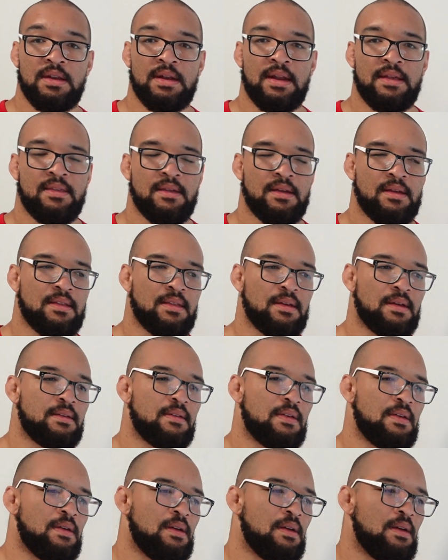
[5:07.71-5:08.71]
And I think
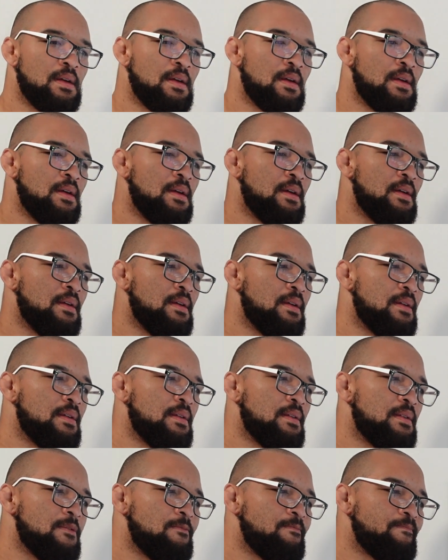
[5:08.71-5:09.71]
that,
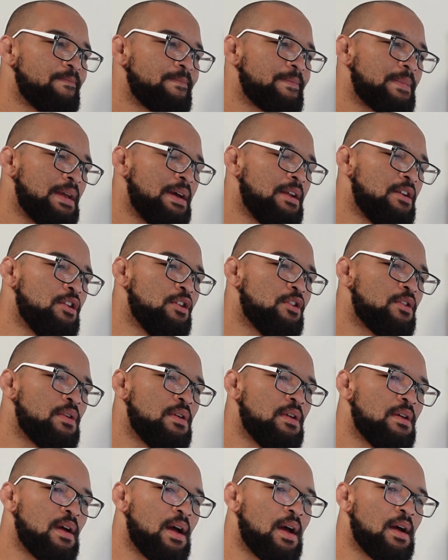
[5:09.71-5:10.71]
I don't know,
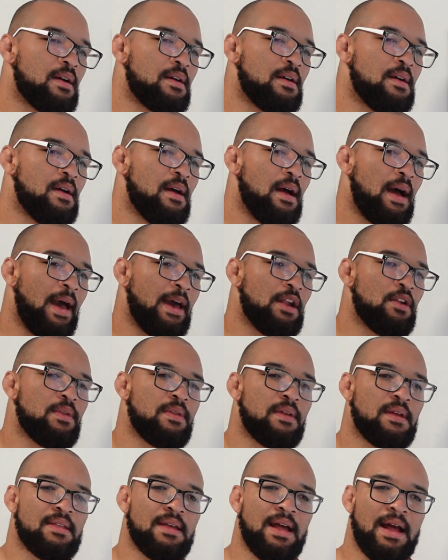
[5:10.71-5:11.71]
I don't
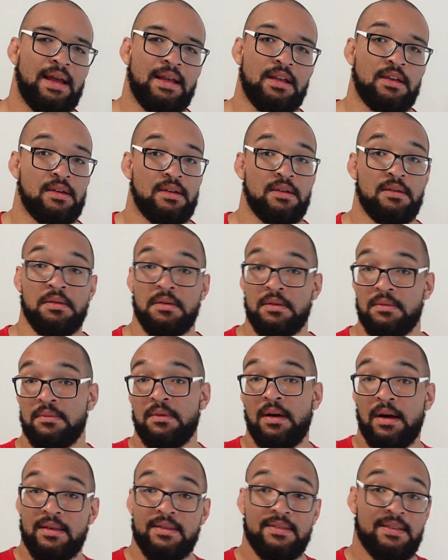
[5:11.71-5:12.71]
think that I could
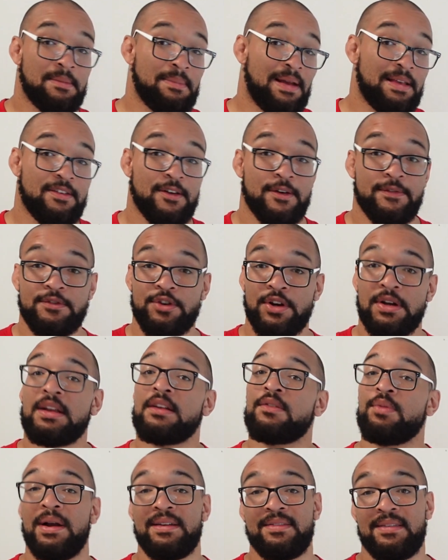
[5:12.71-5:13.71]
see myself training
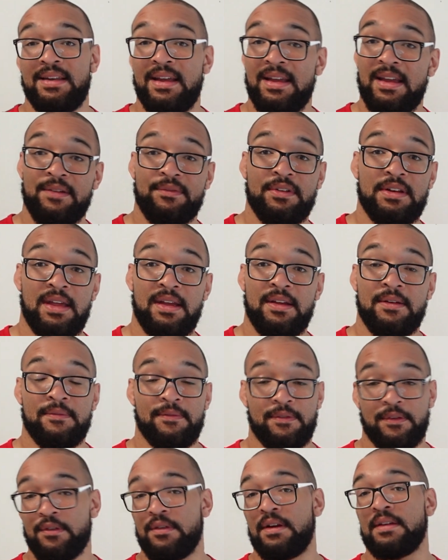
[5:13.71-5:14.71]
twice a day every day
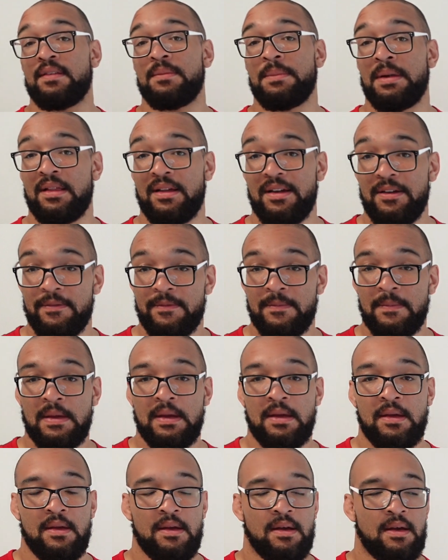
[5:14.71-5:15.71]
for the rest of my life.
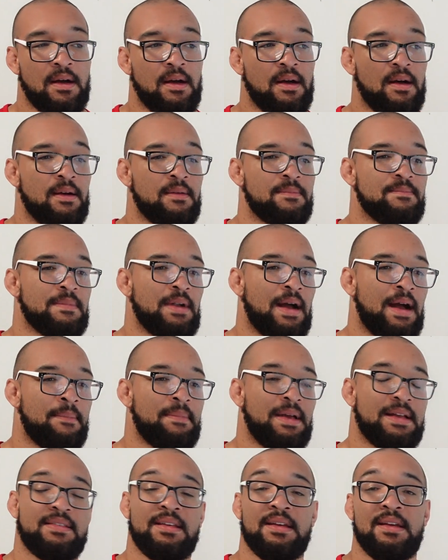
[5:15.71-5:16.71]
I'm
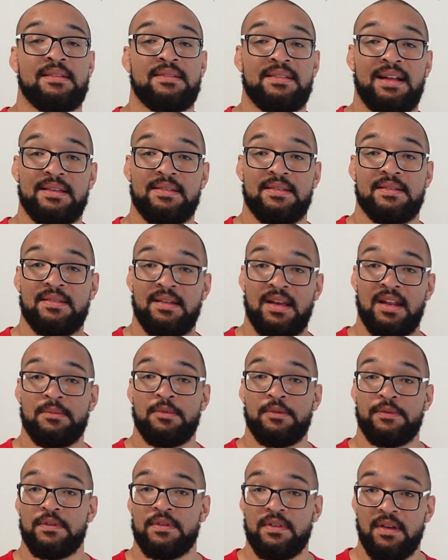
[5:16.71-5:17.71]
not saying it's not
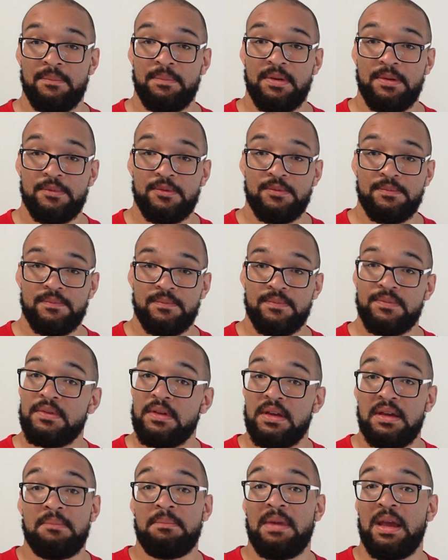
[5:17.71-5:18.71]
sustainable for some people.
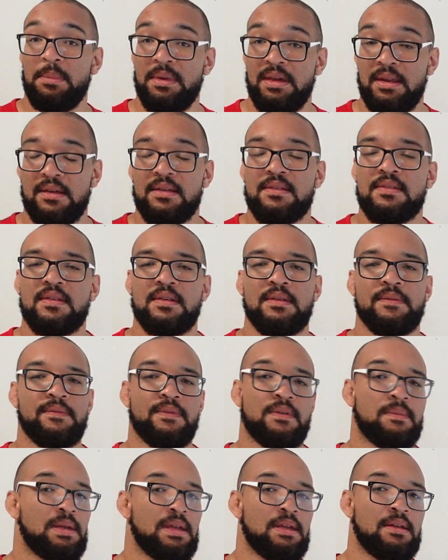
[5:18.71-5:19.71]
Maybe it is.
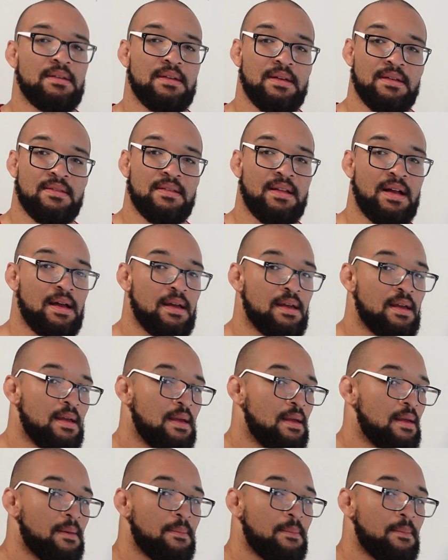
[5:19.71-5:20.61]
For me, it's not.